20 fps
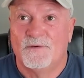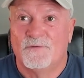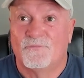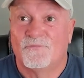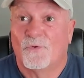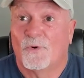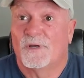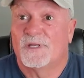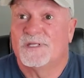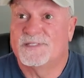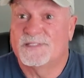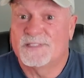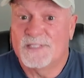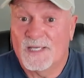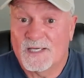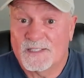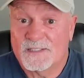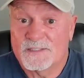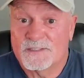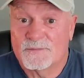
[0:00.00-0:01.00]

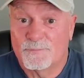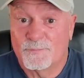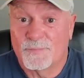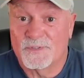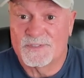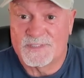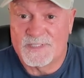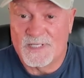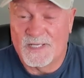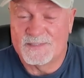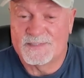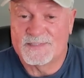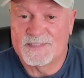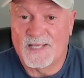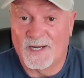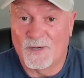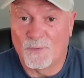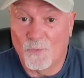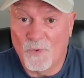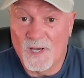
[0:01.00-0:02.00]
46%
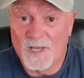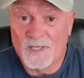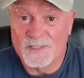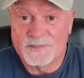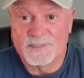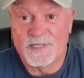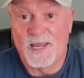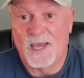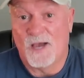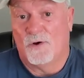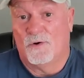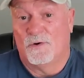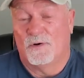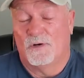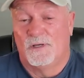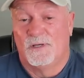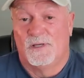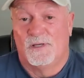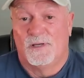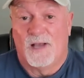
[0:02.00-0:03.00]
said it was.
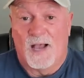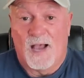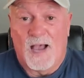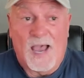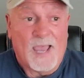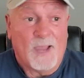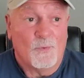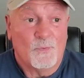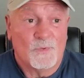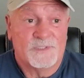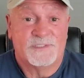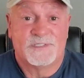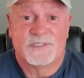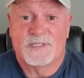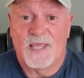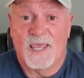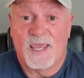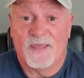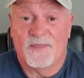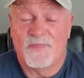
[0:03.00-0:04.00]
Now, I would
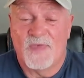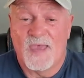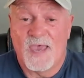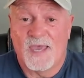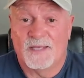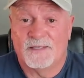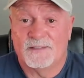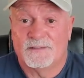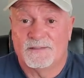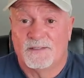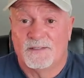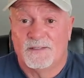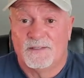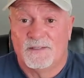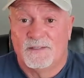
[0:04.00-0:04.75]
say that